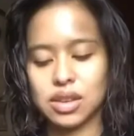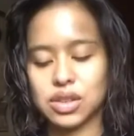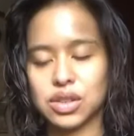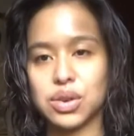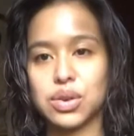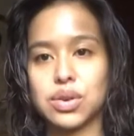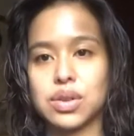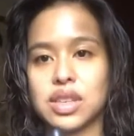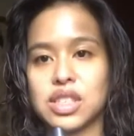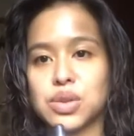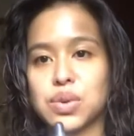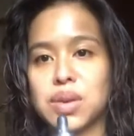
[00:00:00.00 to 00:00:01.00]
So
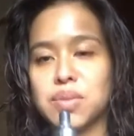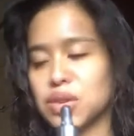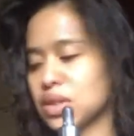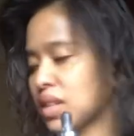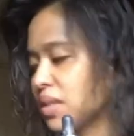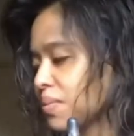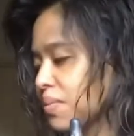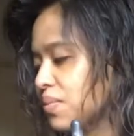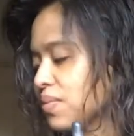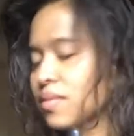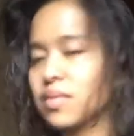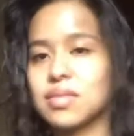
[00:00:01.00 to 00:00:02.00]
this is what I'm using.
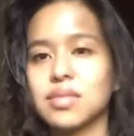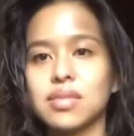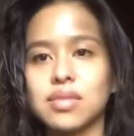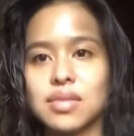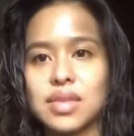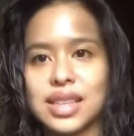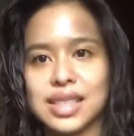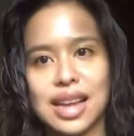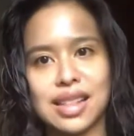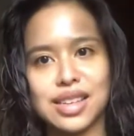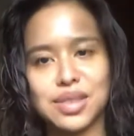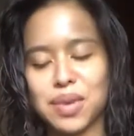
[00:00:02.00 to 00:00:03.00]
That's
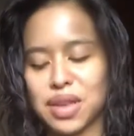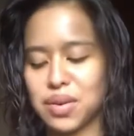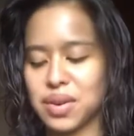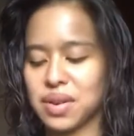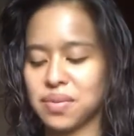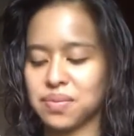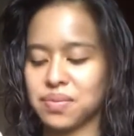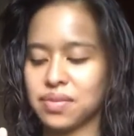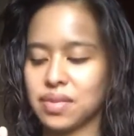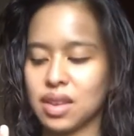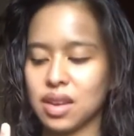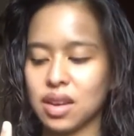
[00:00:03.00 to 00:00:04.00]
Alex, by the way.
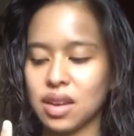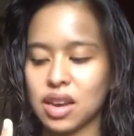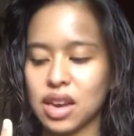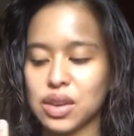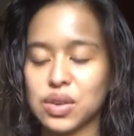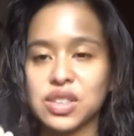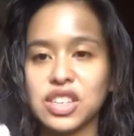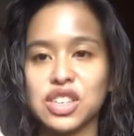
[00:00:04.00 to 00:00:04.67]
I use